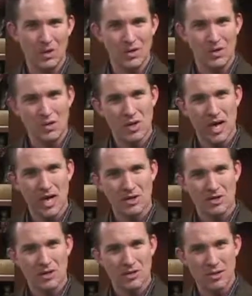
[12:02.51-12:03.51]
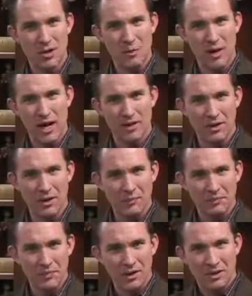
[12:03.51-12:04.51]
You can't just go by the,
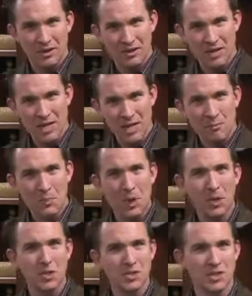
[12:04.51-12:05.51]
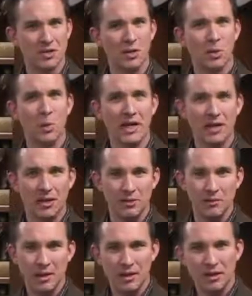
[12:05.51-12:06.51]
the impulse and the
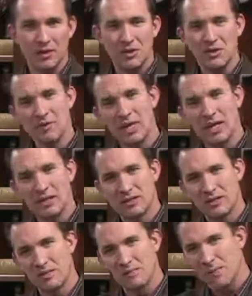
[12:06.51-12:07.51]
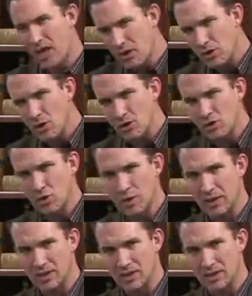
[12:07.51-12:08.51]
whim. You've got to make good
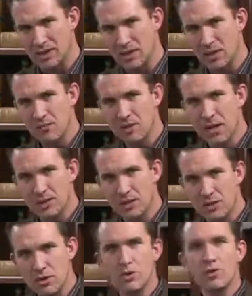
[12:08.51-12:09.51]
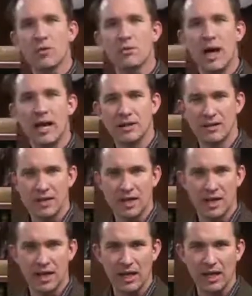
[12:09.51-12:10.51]
choices and you've got to do the right
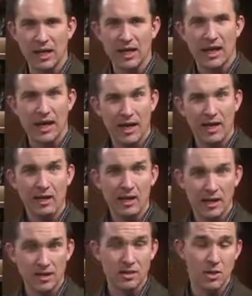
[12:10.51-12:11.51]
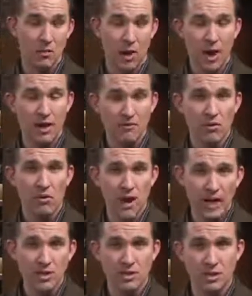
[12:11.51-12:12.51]
thing, and it is the rod of
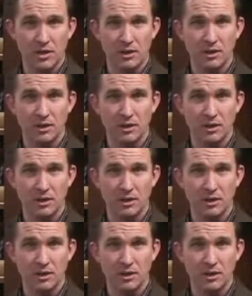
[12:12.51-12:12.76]
correction.